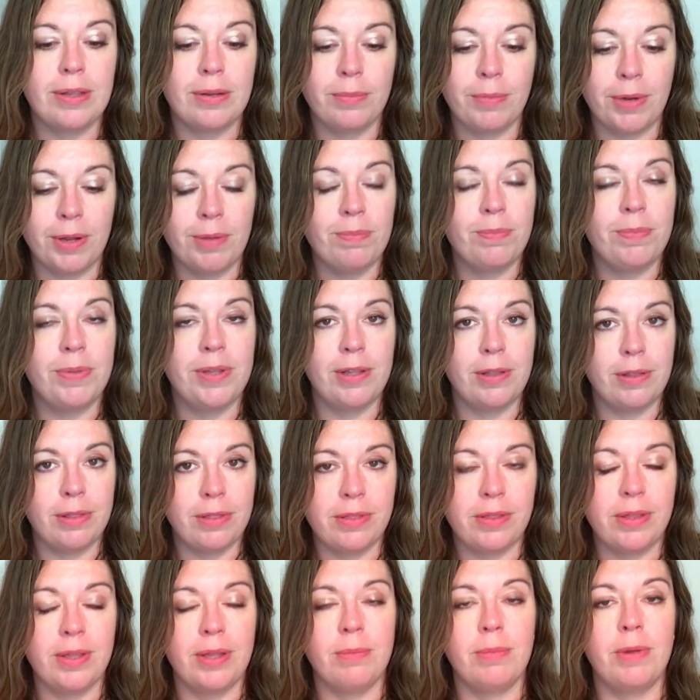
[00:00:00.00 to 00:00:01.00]
There might be a
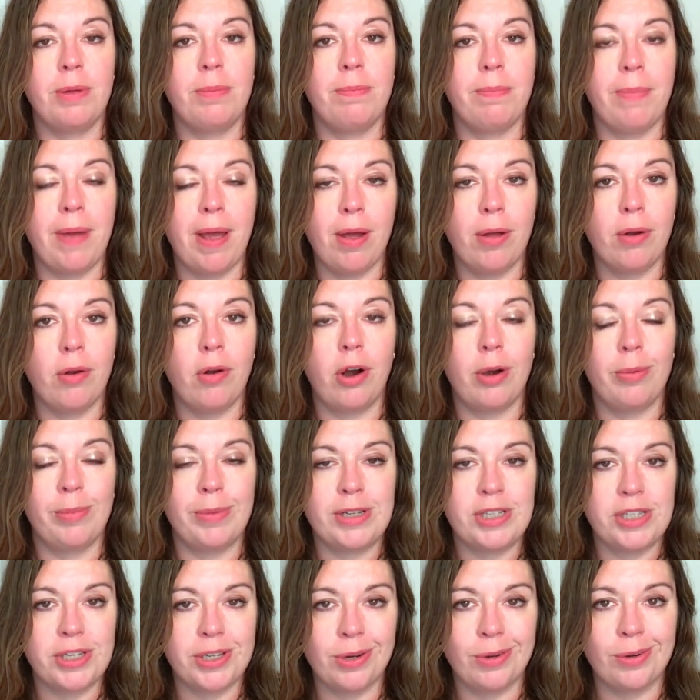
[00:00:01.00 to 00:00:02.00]
theme about our
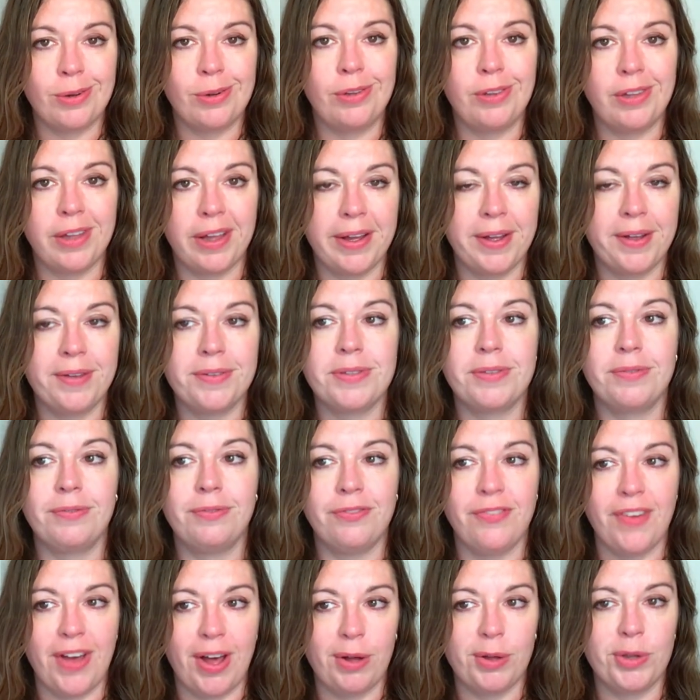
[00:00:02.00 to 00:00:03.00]
material lives
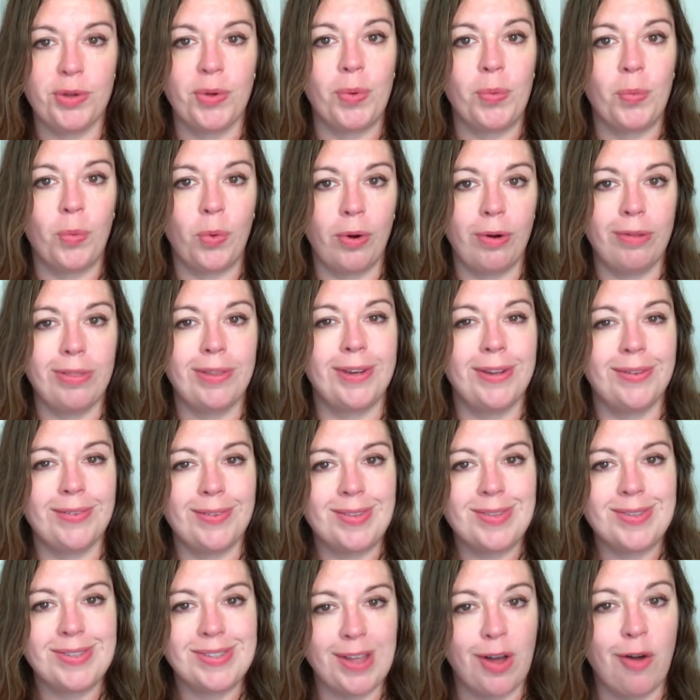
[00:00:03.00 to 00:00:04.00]
and value and worth and
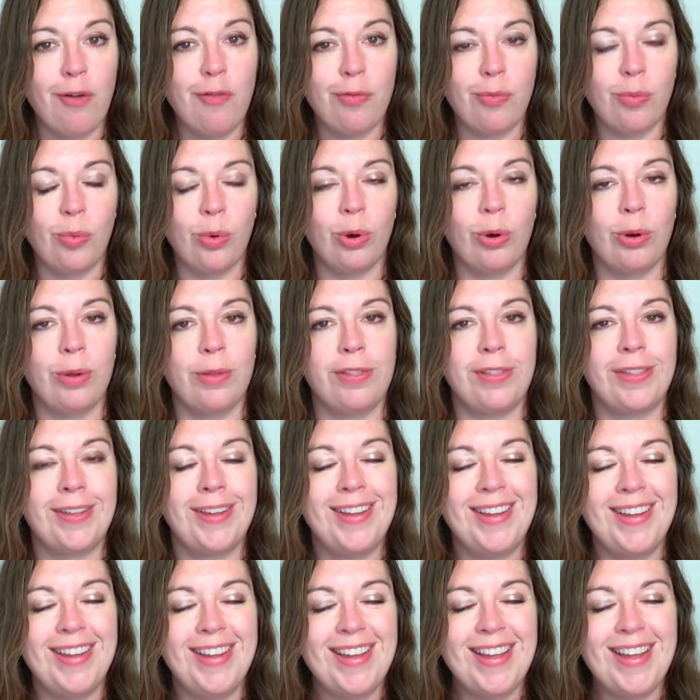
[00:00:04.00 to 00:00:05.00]
even self-worth
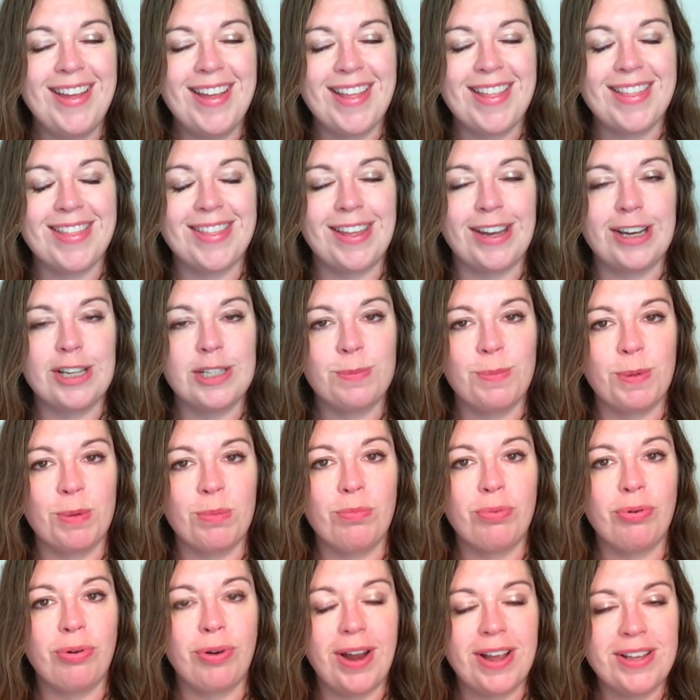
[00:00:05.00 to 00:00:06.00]
that has
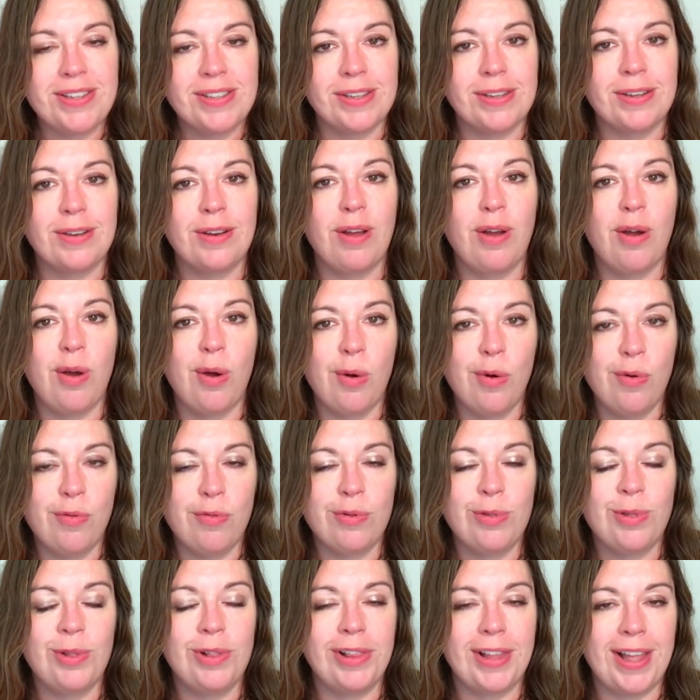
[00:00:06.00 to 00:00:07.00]
been present
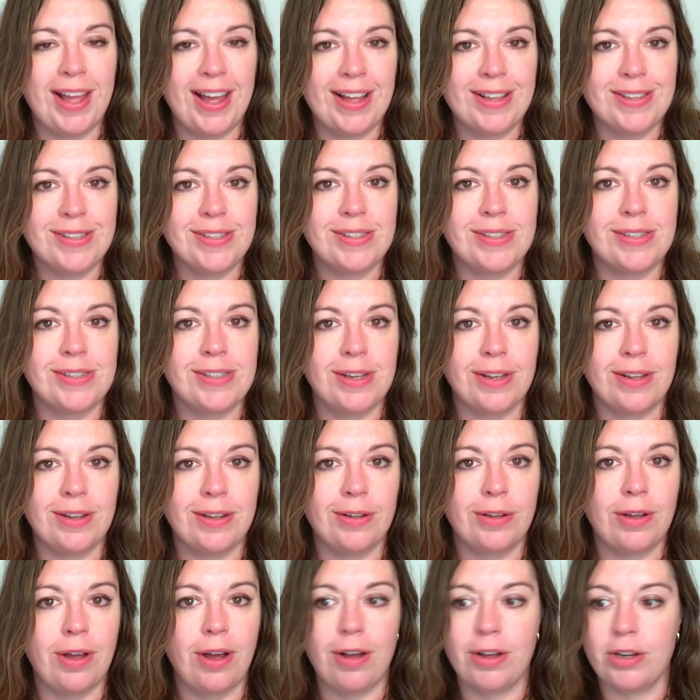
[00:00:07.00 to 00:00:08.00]
over the last,
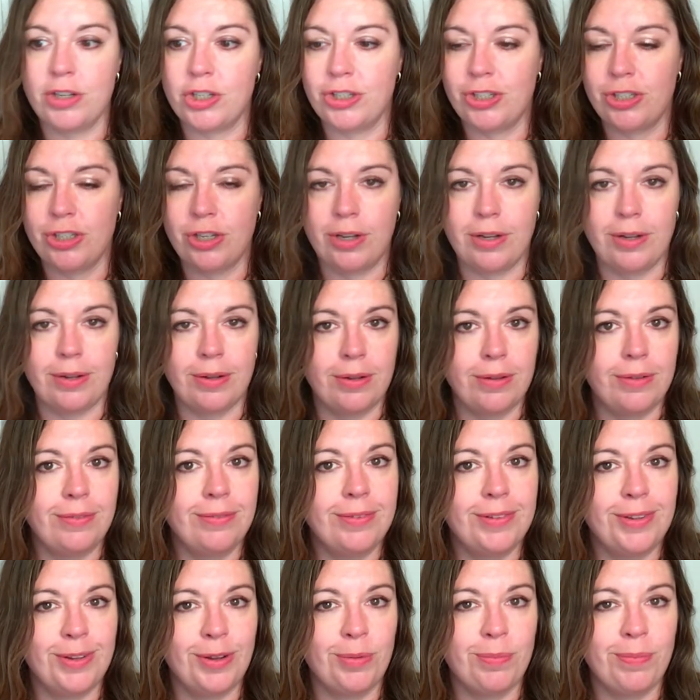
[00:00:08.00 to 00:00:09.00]
uh, gosh, uh,
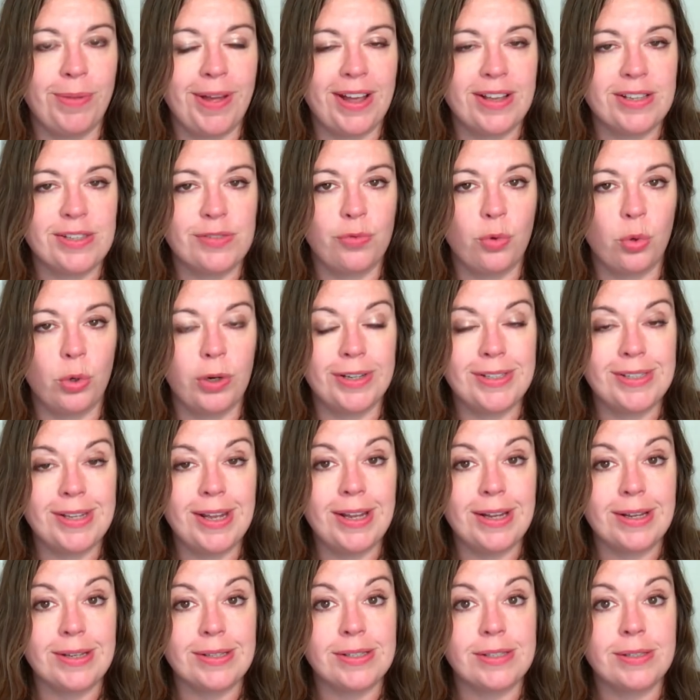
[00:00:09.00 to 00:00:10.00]
you know, past forty
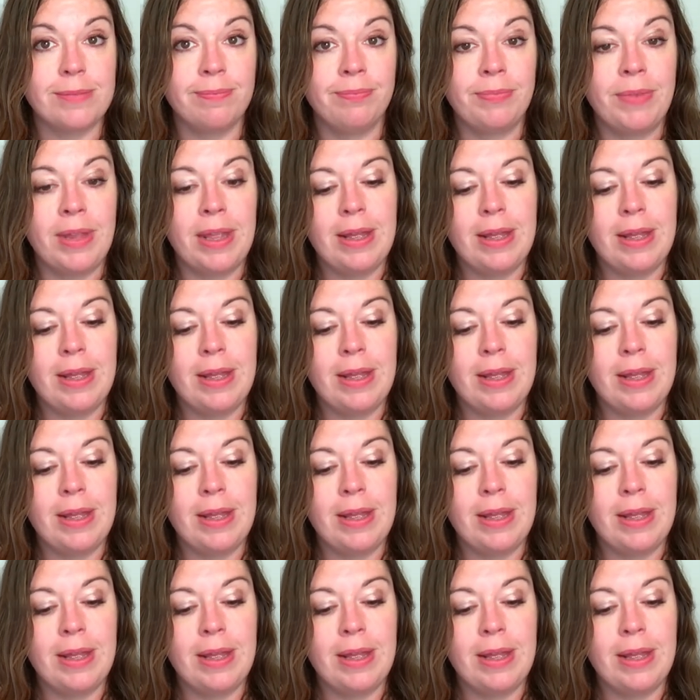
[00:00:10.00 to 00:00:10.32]
days.